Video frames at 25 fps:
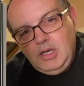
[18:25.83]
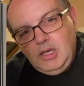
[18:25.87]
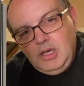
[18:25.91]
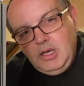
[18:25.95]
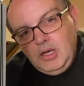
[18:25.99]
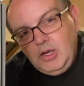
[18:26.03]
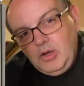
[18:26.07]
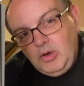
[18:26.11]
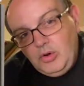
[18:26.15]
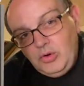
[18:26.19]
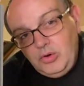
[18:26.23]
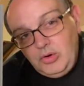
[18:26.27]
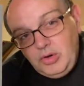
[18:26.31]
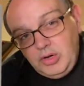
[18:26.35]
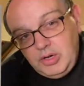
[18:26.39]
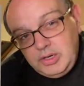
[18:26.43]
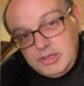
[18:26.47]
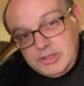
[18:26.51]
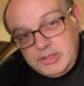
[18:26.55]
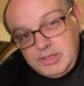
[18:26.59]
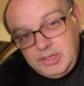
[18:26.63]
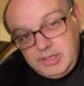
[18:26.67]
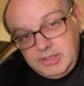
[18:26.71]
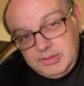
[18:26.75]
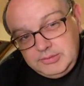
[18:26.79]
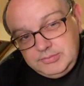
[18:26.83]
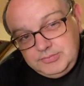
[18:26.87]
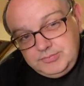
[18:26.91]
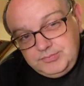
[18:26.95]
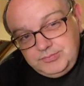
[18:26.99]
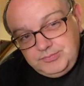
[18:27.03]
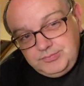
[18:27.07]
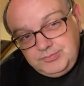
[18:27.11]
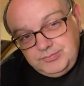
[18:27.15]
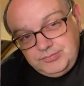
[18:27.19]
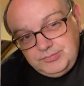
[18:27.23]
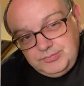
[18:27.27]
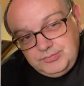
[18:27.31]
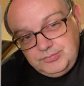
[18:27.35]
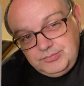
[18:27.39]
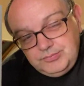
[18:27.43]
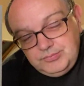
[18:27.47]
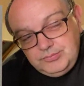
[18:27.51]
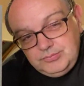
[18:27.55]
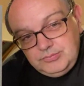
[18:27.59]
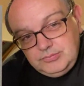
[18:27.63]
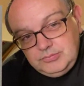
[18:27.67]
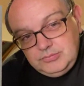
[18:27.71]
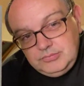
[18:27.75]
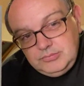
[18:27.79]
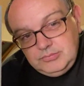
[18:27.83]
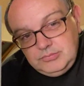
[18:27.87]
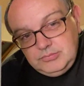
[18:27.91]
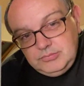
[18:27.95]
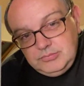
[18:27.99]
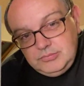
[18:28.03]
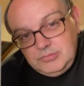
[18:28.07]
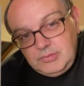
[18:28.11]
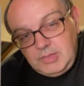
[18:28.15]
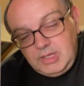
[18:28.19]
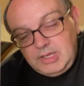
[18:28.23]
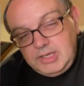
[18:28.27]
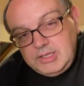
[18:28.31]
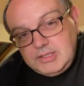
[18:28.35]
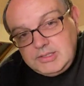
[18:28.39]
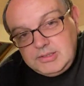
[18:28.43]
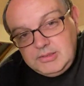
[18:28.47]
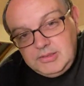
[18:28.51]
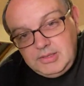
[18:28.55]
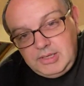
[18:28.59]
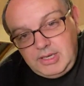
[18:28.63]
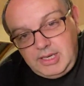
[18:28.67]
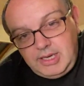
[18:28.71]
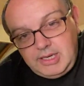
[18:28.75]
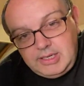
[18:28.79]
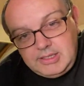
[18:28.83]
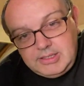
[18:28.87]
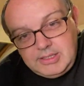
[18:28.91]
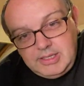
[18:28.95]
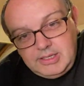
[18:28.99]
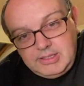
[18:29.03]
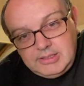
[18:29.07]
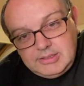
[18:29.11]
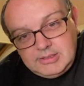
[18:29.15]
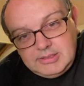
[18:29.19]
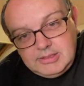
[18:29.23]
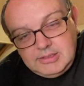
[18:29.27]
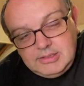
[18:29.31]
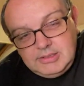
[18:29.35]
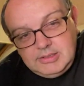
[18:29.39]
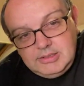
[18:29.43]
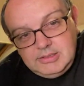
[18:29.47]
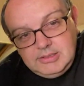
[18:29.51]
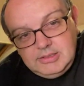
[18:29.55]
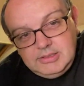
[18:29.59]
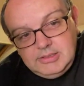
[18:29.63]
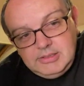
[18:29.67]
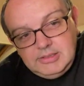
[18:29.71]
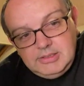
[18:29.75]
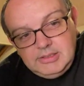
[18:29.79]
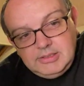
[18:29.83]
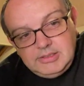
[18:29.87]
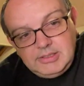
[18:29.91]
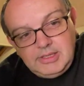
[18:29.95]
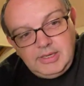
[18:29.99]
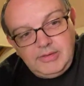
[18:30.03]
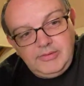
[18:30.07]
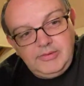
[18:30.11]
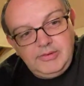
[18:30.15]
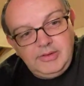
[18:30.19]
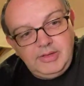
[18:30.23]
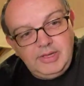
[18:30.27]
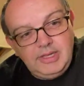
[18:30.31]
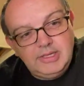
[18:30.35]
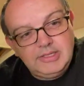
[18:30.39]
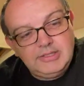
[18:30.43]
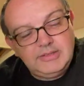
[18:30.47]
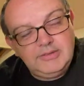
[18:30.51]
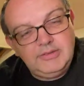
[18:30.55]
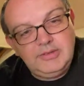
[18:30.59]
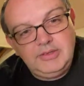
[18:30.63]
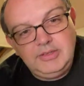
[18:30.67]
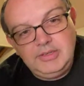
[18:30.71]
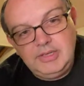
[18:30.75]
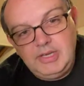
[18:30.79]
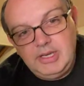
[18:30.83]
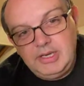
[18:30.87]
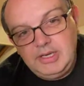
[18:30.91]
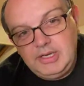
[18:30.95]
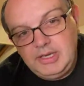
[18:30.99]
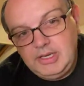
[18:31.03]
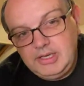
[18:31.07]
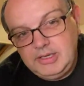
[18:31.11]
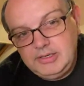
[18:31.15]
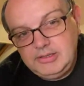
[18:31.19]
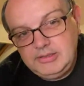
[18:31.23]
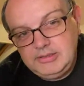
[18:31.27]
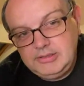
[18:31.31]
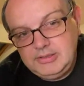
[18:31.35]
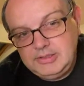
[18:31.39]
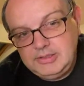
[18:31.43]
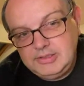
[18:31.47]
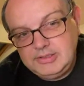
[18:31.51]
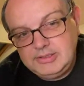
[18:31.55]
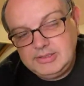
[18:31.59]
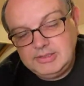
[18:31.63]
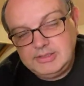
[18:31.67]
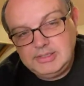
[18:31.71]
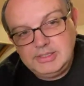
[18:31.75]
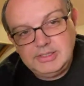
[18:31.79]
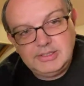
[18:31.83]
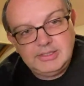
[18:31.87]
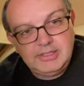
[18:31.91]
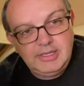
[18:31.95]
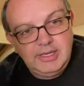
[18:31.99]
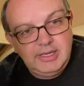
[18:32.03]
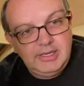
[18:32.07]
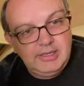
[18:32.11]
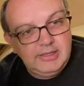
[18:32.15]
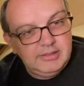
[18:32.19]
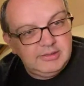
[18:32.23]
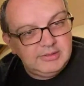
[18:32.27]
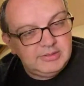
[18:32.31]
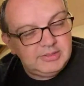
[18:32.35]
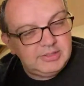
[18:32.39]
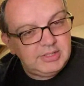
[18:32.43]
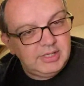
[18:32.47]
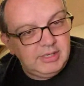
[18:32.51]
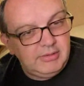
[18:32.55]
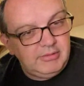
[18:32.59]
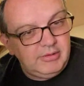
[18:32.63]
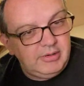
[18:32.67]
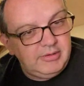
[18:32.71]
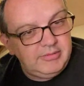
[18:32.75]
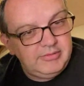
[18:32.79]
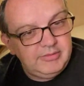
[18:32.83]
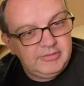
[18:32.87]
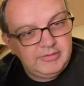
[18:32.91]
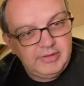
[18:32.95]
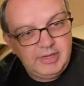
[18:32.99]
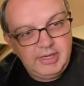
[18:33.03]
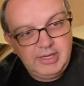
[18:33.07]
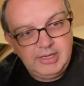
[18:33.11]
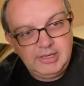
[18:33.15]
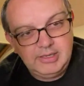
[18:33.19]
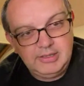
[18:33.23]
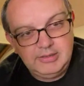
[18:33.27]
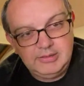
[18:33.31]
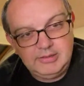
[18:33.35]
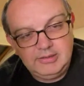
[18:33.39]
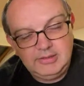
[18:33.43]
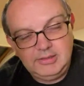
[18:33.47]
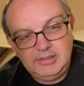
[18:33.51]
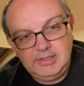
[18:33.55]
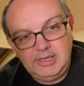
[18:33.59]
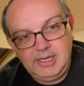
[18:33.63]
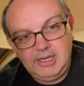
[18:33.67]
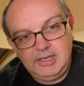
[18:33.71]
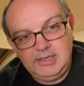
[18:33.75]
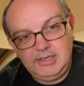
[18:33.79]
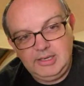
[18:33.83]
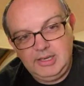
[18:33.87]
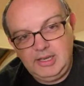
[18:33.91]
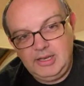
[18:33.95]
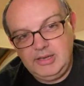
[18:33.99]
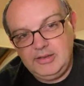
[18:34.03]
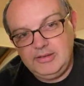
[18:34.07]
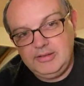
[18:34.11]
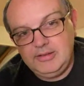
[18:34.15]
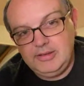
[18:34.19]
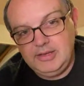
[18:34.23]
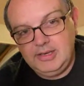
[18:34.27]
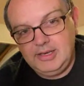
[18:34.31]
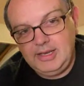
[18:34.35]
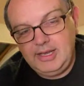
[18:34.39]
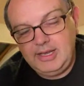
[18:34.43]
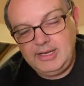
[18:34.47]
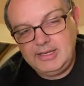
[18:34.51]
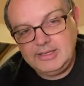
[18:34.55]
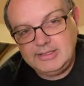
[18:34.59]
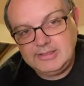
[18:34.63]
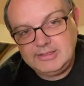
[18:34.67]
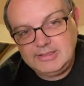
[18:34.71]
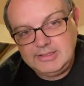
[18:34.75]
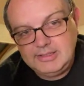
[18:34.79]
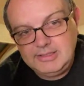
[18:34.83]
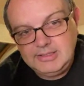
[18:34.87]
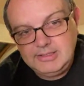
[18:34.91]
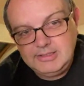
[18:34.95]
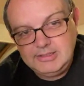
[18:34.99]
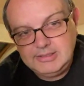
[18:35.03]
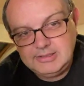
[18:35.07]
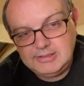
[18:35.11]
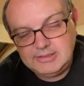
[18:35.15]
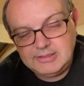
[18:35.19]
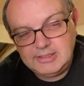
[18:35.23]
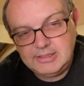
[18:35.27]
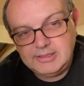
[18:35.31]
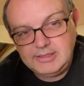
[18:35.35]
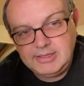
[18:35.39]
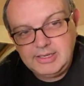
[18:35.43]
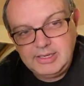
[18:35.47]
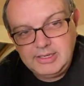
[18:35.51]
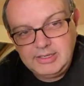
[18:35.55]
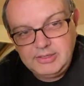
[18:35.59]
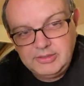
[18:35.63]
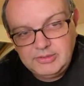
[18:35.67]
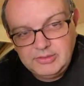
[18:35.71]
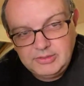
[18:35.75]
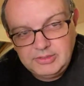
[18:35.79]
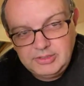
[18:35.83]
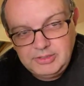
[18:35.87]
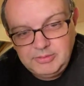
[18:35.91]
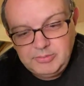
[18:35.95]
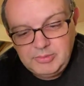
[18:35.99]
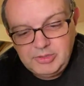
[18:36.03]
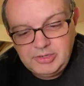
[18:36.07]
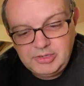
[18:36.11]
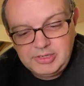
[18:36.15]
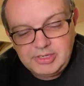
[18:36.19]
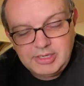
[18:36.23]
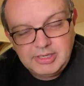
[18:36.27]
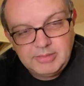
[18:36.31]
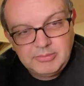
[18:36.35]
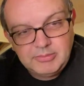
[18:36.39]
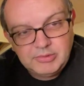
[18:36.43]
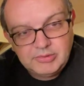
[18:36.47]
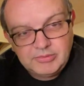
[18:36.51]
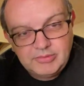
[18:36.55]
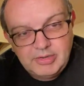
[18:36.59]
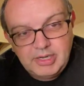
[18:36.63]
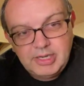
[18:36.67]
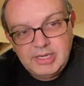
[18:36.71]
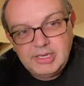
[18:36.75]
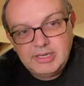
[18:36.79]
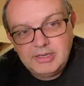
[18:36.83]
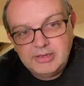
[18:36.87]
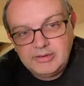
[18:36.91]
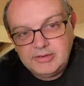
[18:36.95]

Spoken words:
All right then, let's do a lag test. So for those of you who don't know, this is just our show off of how low the latency is. So get your numeric keyboard ready.